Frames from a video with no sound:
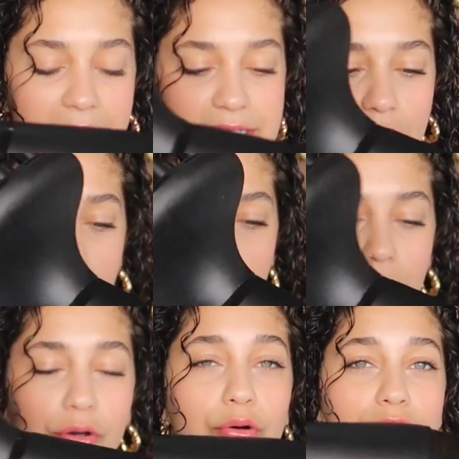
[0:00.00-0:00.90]
It's got
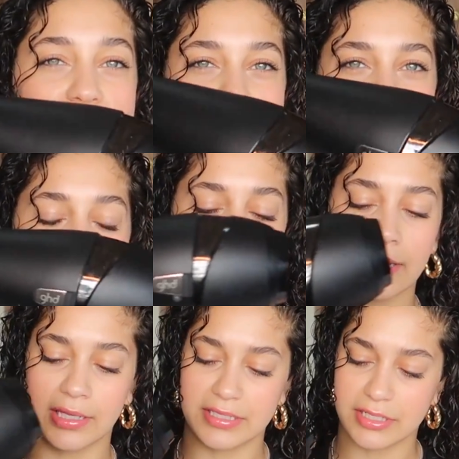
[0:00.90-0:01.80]
a cool
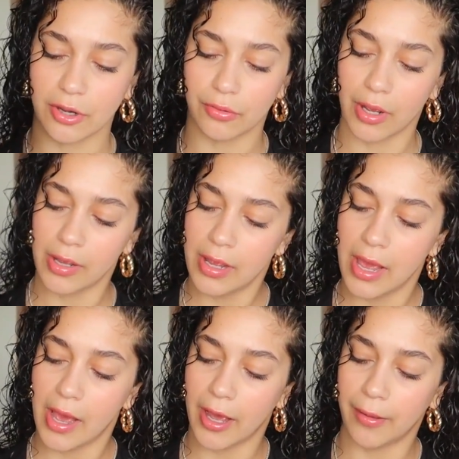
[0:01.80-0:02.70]
setting, it's got
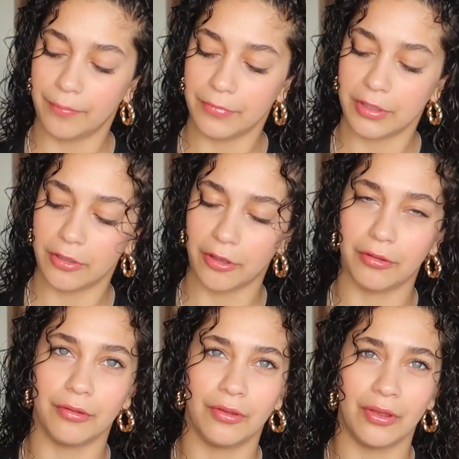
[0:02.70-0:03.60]
you
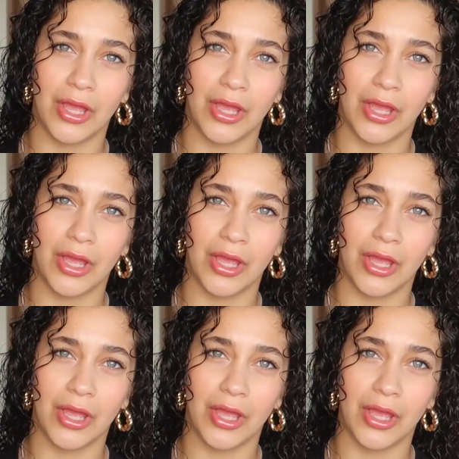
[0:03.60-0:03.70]
know,